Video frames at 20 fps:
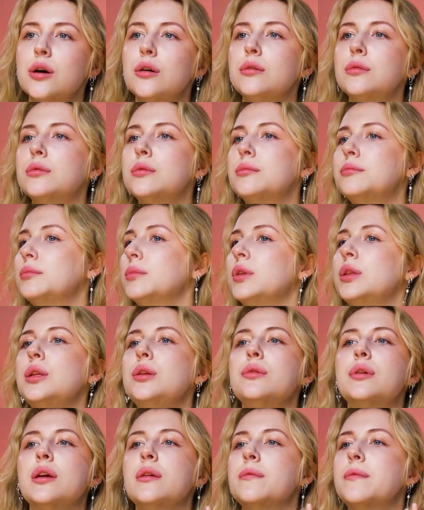go
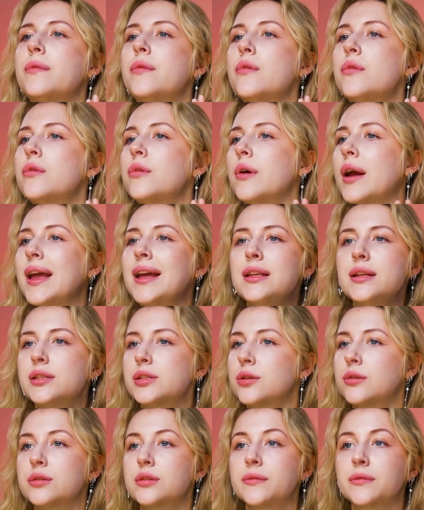looking for any
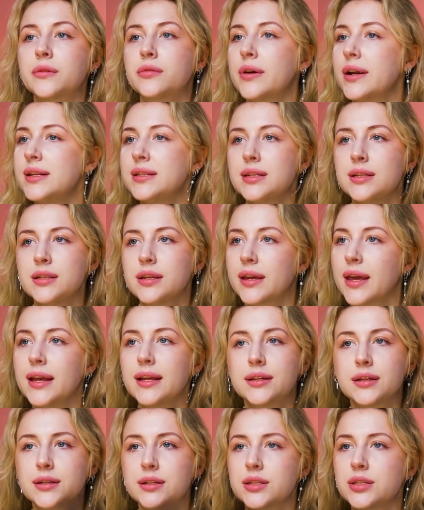sort of crazy
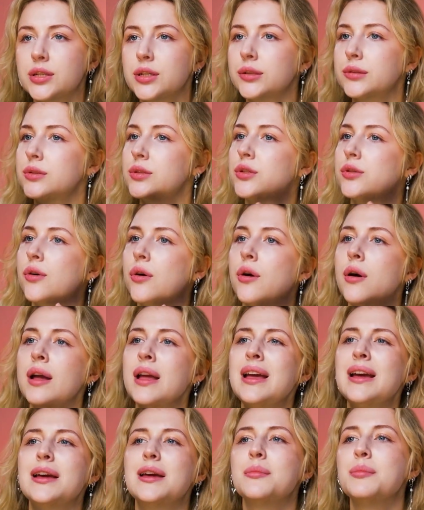indicators. Don't draw
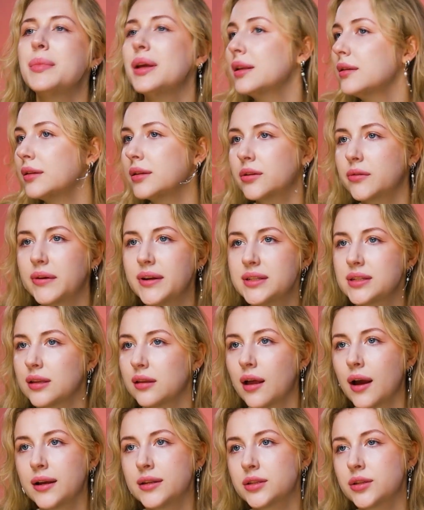a million crazy
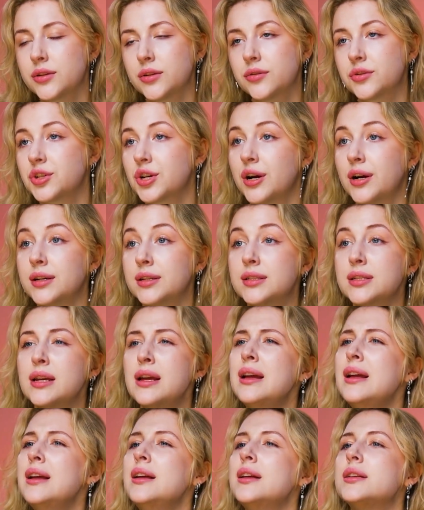lines on your charts.
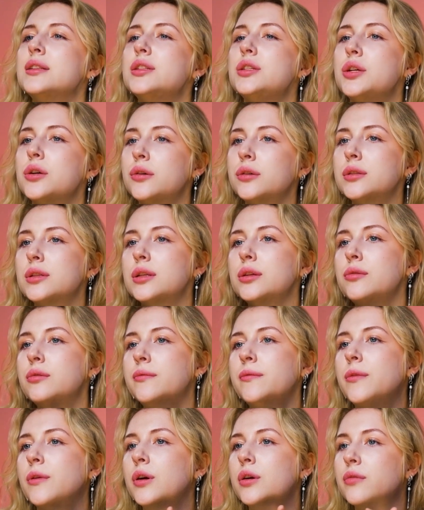Don't
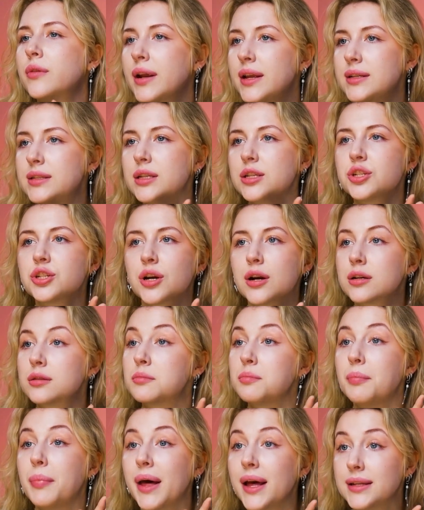look for crazy chart
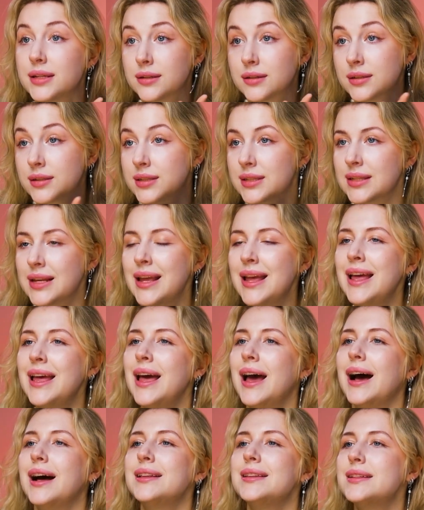patterns.
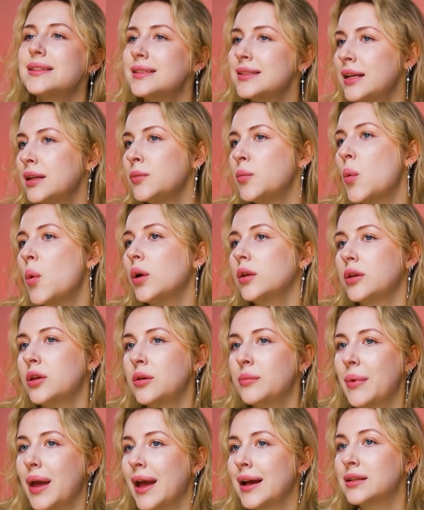Understand
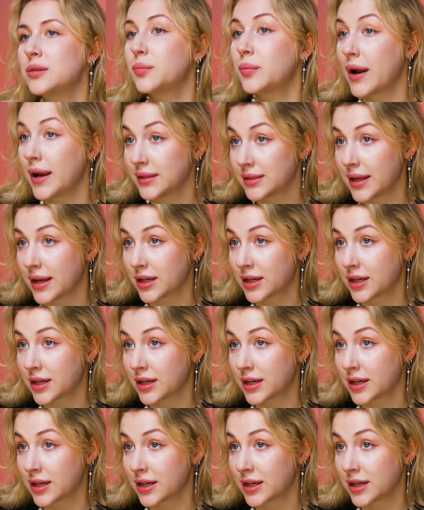volume and price